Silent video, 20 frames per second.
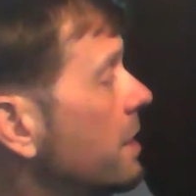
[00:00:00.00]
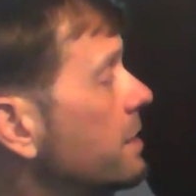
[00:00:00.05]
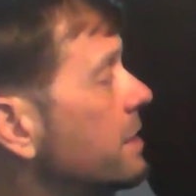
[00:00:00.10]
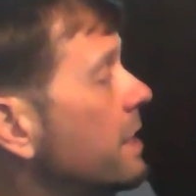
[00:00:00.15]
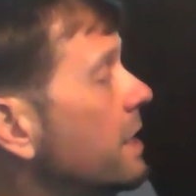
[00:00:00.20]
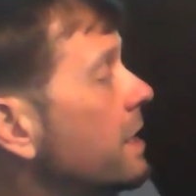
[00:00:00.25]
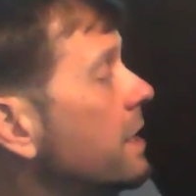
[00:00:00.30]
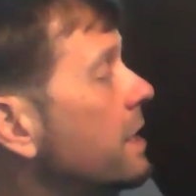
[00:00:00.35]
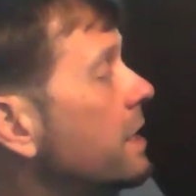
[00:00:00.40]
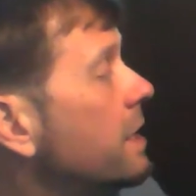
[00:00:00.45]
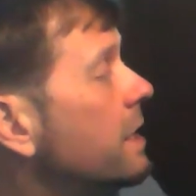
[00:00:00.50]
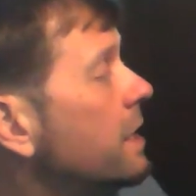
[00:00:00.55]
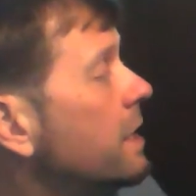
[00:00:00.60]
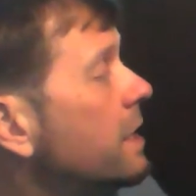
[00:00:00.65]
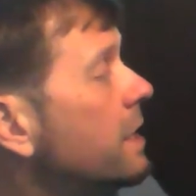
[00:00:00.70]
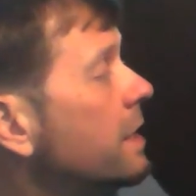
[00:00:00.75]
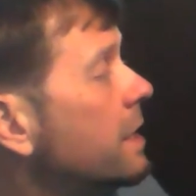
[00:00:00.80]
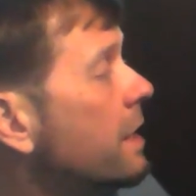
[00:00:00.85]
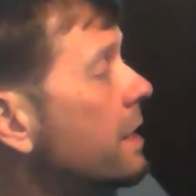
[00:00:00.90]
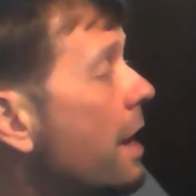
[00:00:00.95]
D,
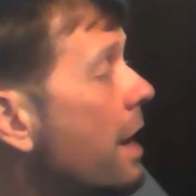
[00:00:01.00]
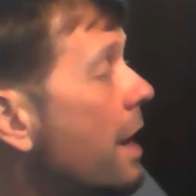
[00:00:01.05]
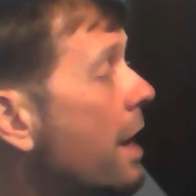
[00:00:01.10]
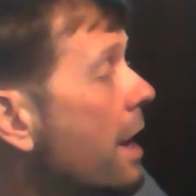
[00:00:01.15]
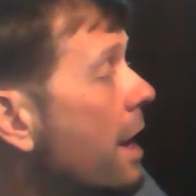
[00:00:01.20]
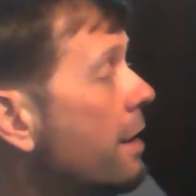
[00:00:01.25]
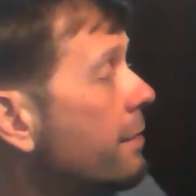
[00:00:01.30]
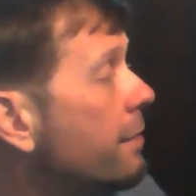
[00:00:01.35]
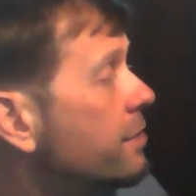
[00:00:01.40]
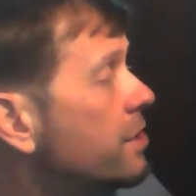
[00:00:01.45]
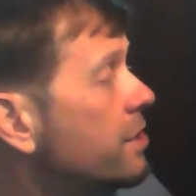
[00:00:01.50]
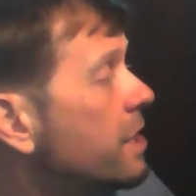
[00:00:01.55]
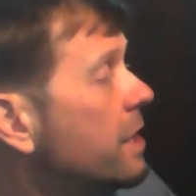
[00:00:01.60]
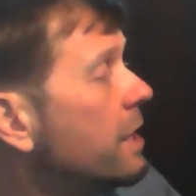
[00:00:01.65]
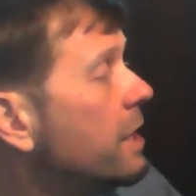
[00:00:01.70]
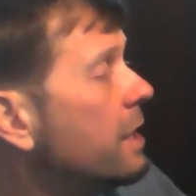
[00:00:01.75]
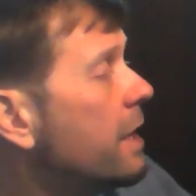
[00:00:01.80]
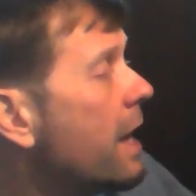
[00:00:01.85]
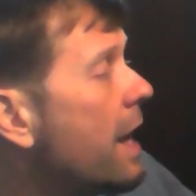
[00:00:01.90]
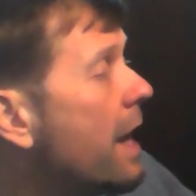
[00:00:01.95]
E, F,
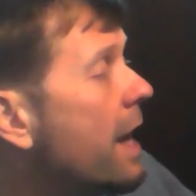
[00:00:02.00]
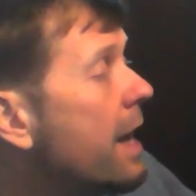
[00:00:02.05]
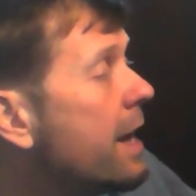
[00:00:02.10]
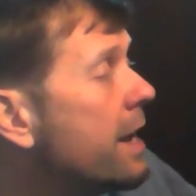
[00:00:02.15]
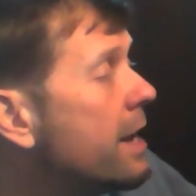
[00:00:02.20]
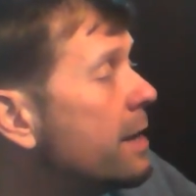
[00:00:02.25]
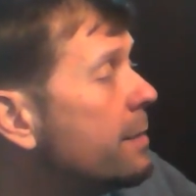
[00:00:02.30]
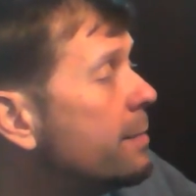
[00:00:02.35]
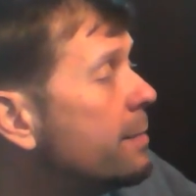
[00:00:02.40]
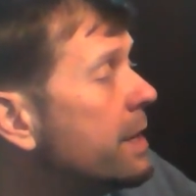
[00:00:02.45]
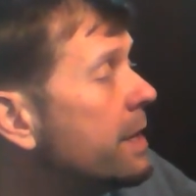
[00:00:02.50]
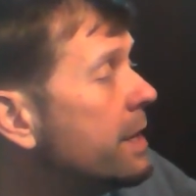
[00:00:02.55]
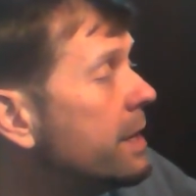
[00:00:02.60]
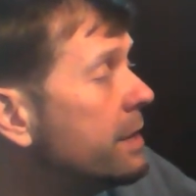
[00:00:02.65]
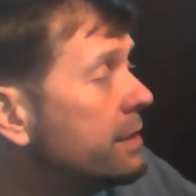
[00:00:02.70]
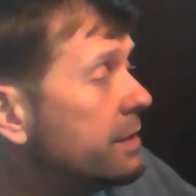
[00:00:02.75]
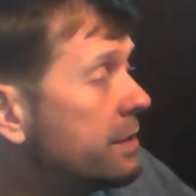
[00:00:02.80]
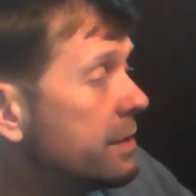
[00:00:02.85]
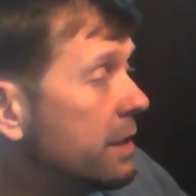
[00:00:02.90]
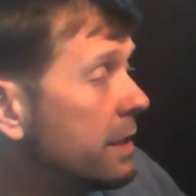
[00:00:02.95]
G, A,
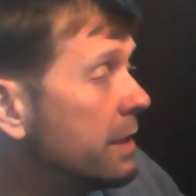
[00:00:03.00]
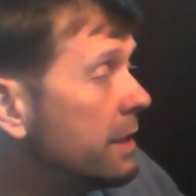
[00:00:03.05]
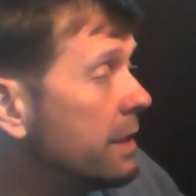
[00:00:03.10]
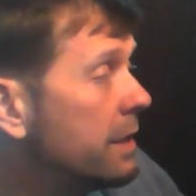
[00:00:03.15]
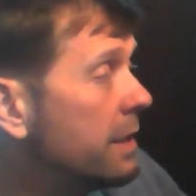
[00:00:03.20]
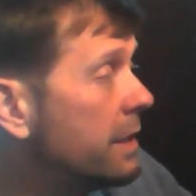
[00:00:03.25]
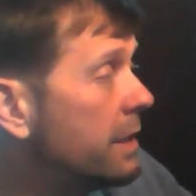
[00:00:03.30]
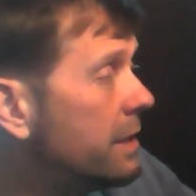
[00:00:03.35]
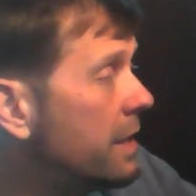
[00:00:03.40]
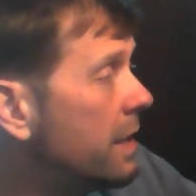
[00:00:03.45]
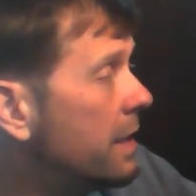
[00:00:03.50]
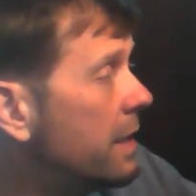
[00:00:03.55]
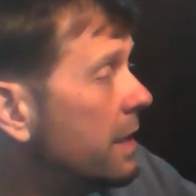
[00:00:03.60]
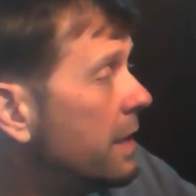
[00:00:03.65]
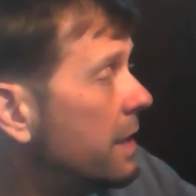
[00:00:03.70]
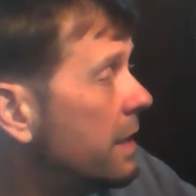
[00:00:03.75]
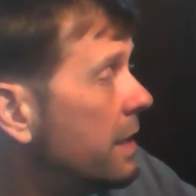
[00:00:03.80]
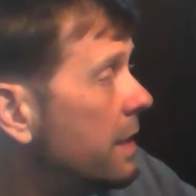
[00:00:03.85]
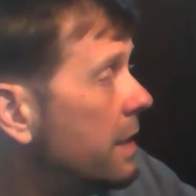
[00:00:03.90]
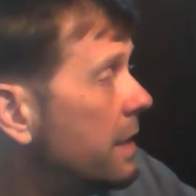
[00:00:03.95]
B, C,
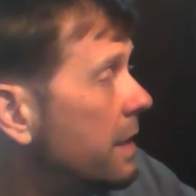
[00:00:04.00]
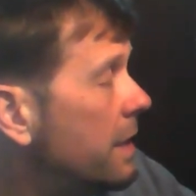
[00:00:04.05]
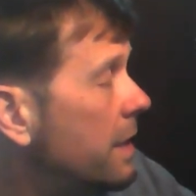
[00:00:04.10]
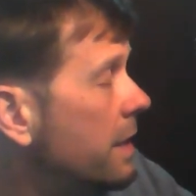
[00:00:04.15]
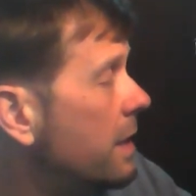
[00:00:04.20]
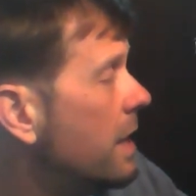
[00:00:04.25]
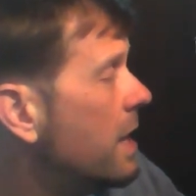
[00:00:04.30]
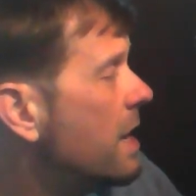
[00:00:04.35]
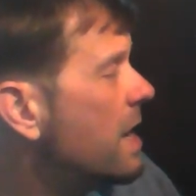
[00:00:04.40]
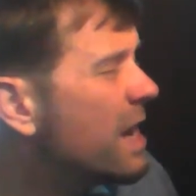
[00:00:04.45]
D.